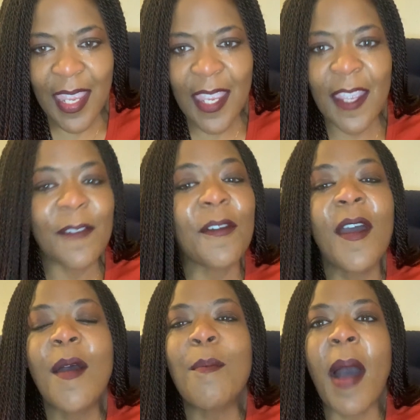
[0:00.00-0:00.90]
If
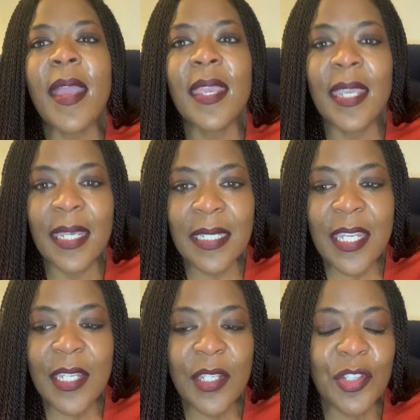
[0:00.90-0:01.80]
by
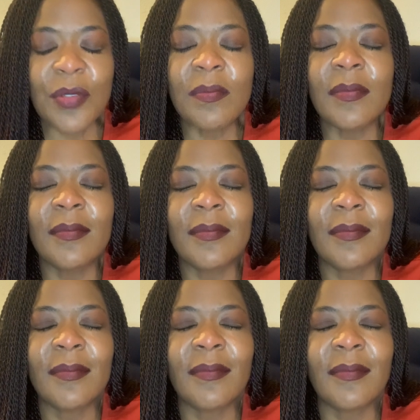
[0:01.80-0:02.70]
any
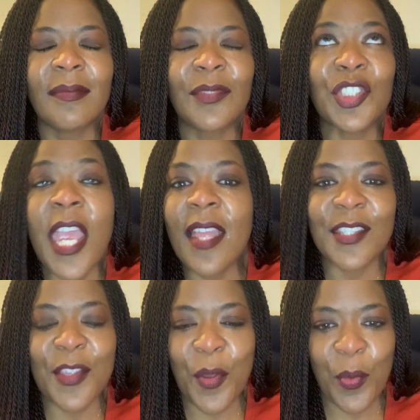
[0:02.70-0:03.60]
chance
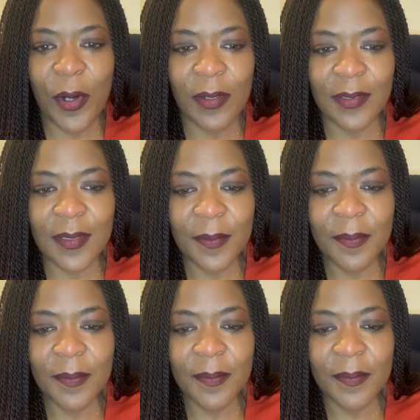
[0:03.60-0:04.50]
in the world
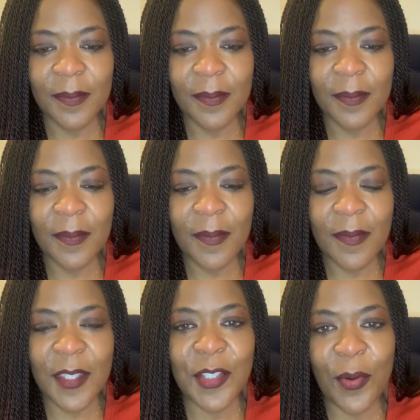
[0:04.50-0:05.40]

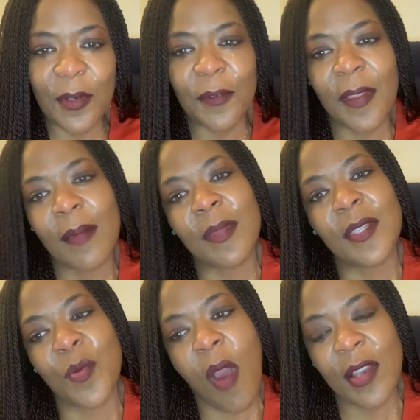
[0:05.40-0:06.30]
the donor family
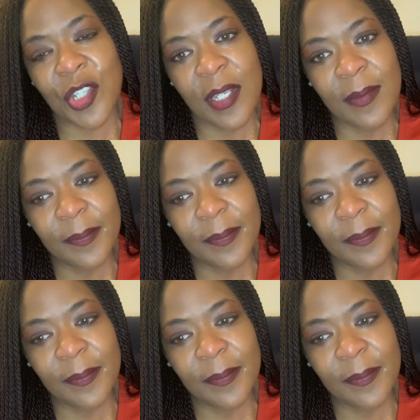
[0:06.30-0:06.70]
is watching,